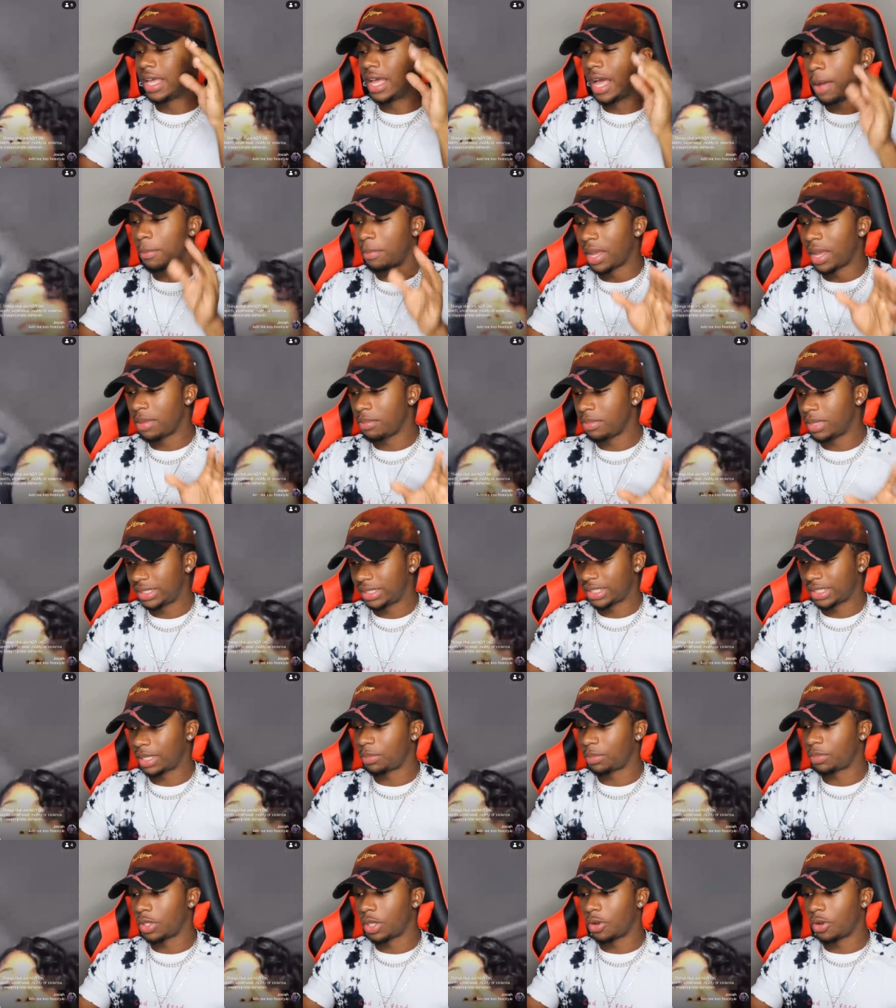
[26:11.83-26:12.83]
I might mess
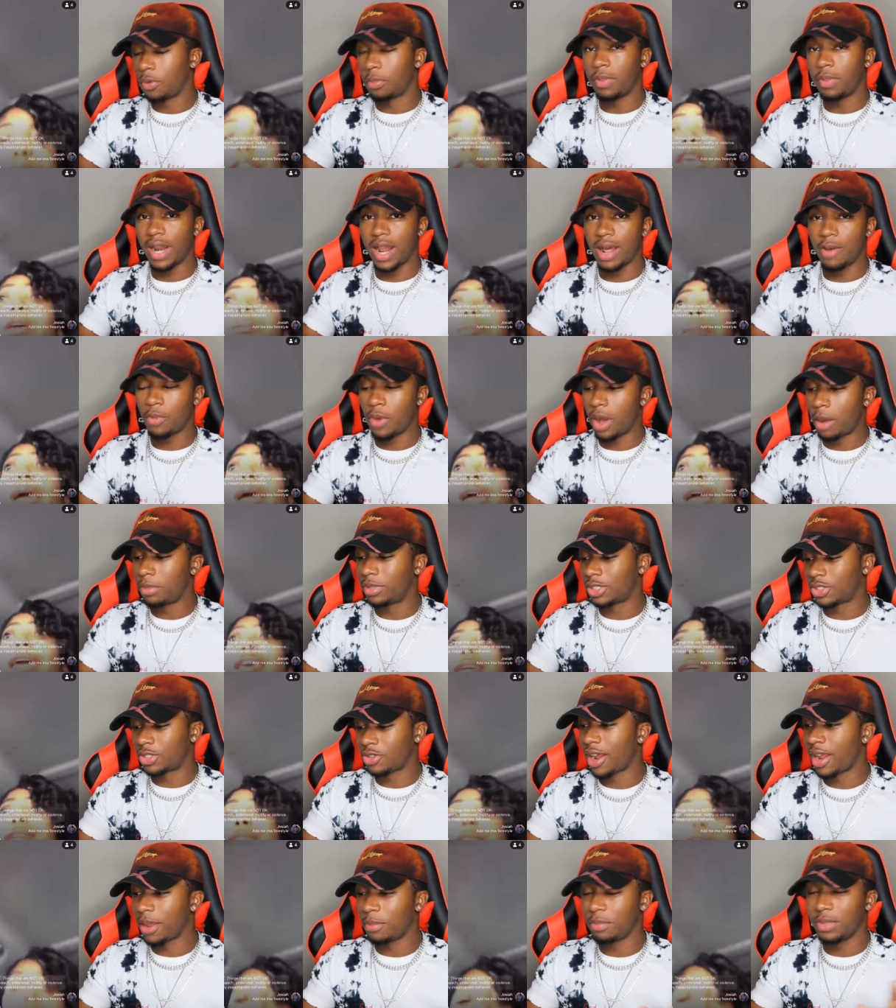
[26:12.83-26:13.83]
up though, but I'm, I'm gonna
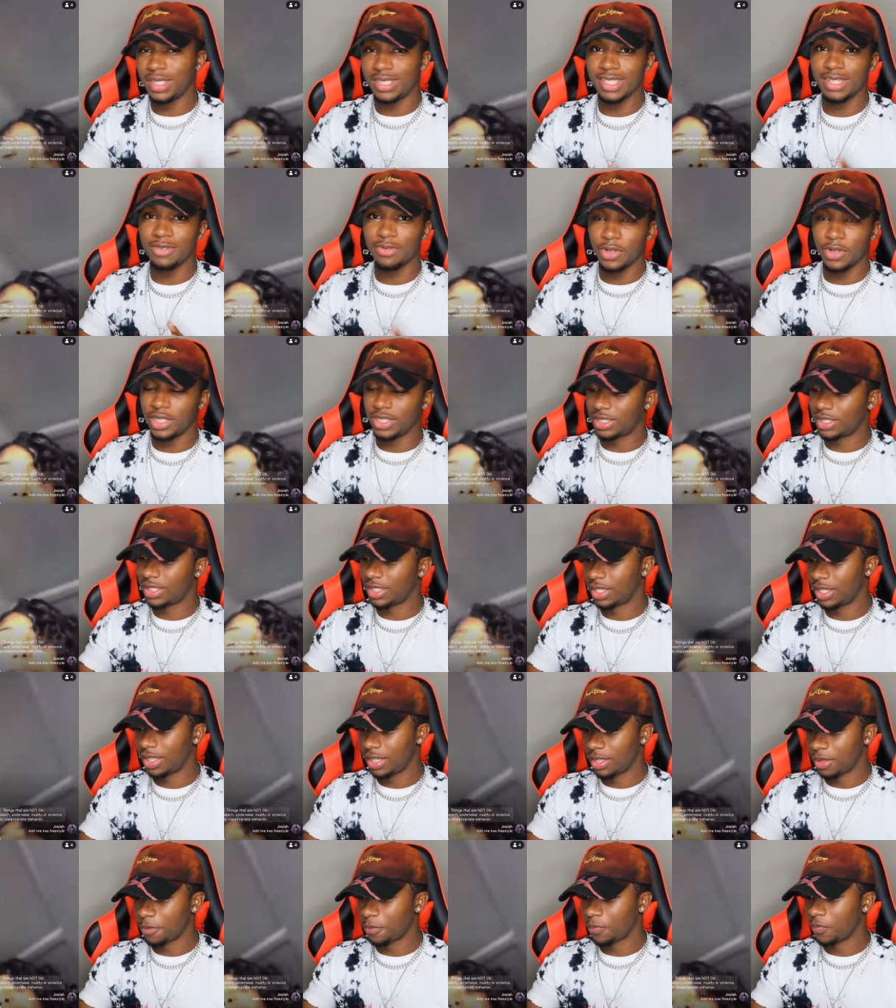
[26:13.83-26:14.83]
try and be serious. Okay,
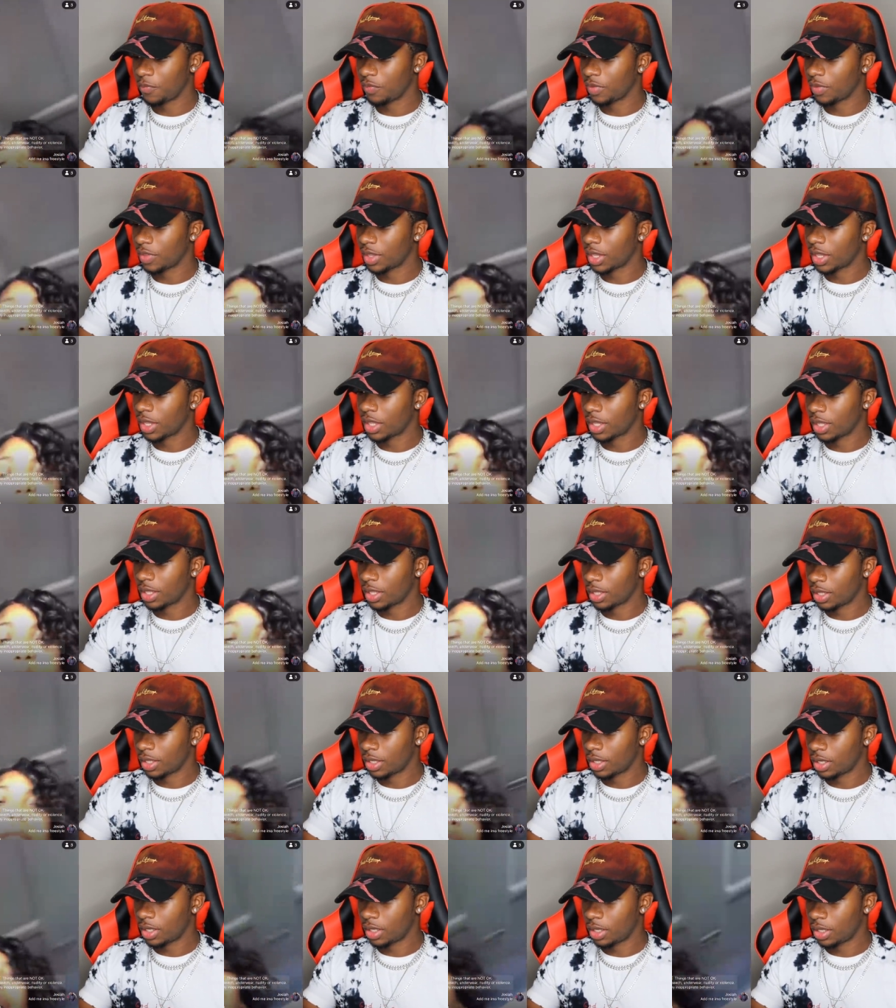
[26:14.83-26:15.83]
so,
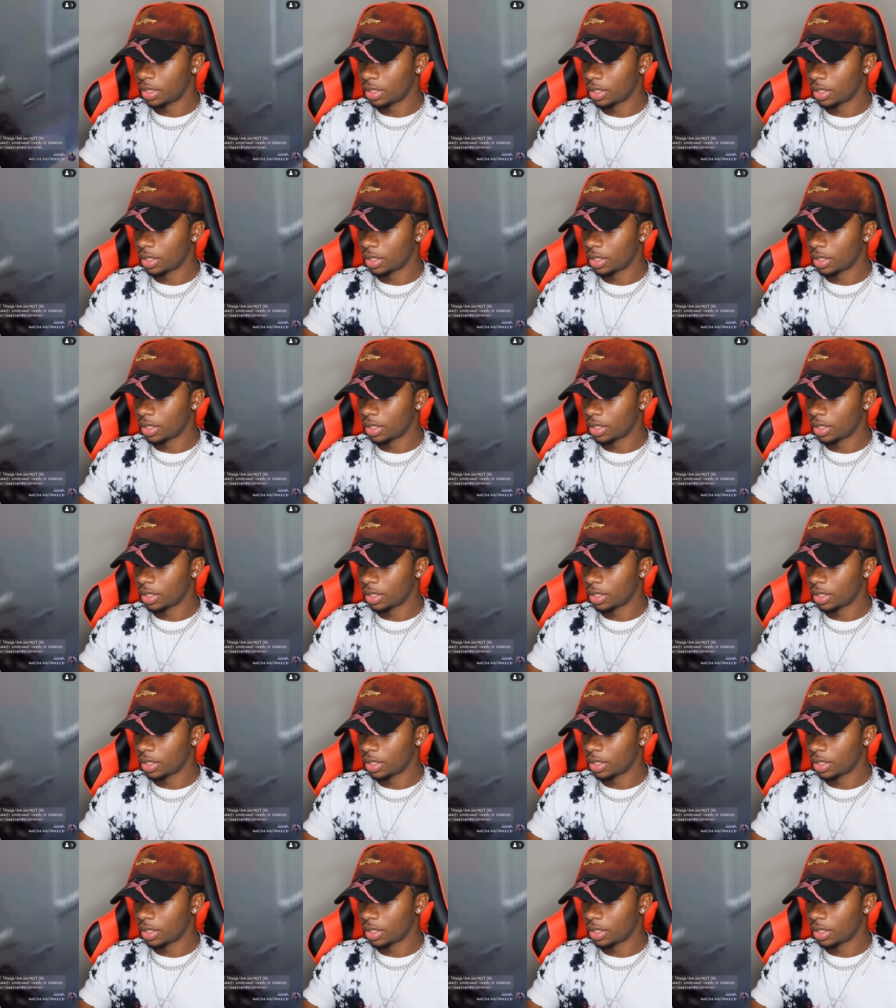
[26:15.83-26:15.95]
Josiah.